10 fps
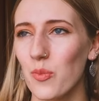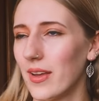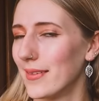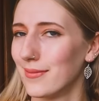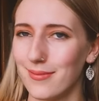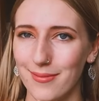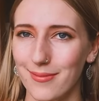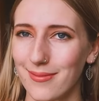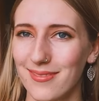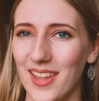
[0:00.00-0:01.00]
but
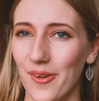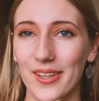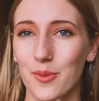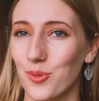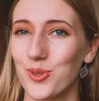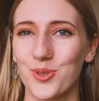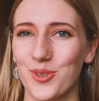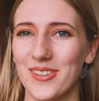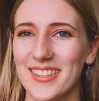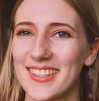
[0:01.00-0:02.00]
they're at the
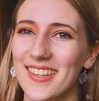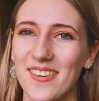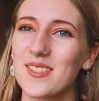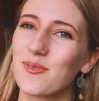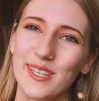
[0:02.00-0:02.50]
bookstore, so it was